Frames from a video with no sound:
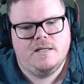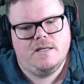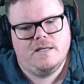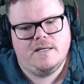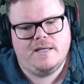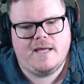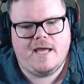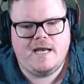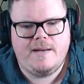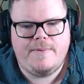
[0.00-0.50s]

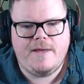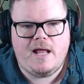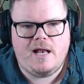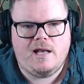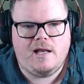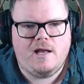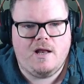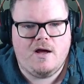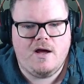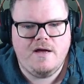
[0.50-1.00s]
Gain a bit of
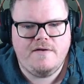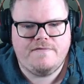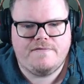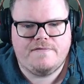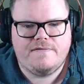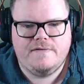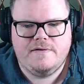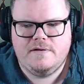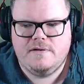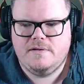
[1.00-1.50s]

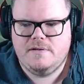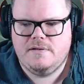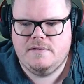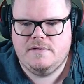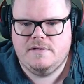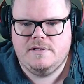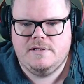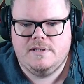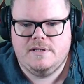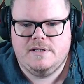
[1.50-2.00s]
life.
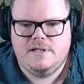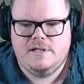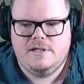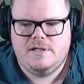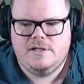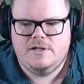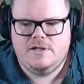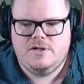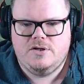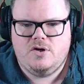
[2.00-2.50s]

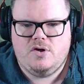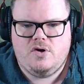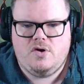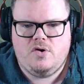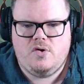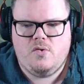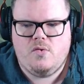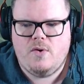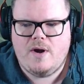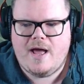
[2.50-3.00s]

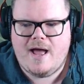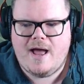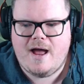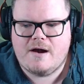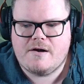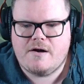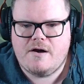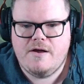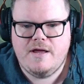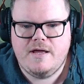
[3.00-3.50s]
All that
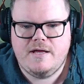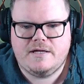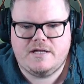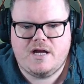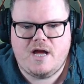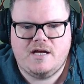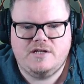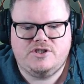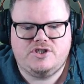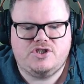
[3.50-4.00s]
aggro here,
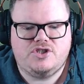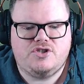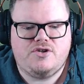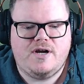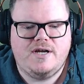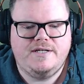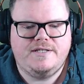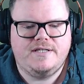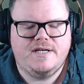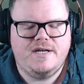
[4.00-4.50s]
going
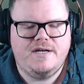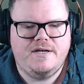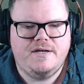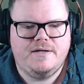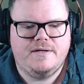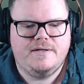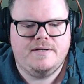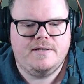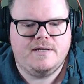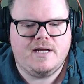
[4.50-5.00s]
straight in.
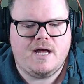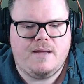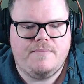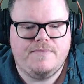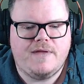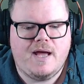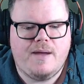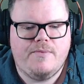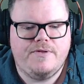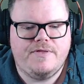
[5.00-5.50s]
Come
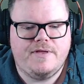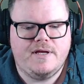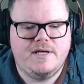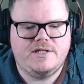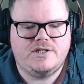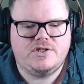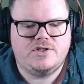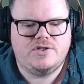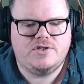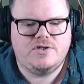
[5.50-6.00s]
down with the
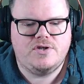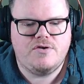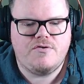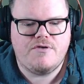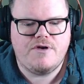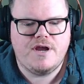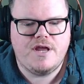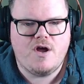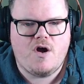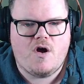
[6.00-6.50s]

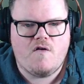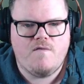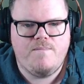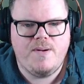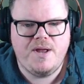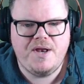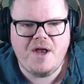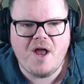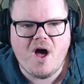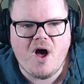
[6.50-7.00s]
History of
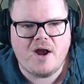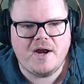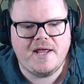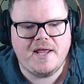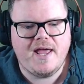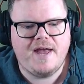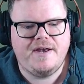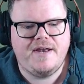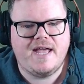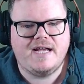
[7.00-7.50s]

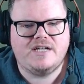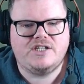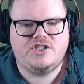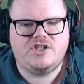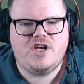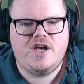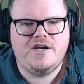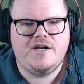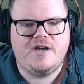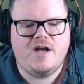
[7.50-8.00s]
Benalia next
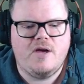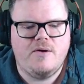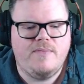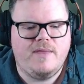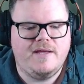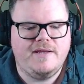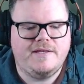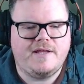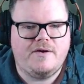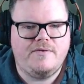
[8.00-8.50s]
turn and hope they
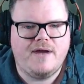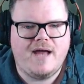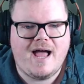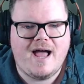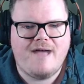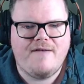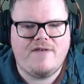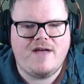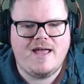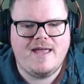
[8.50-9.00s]
don't
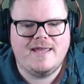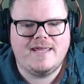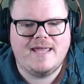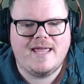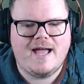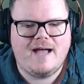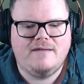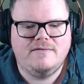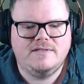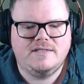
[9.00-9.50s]
have a
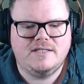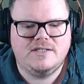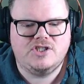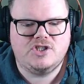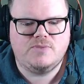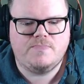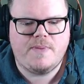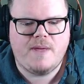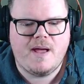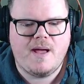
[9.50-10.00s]
counter
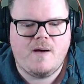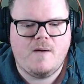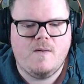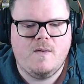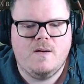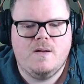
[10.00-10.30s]
spell.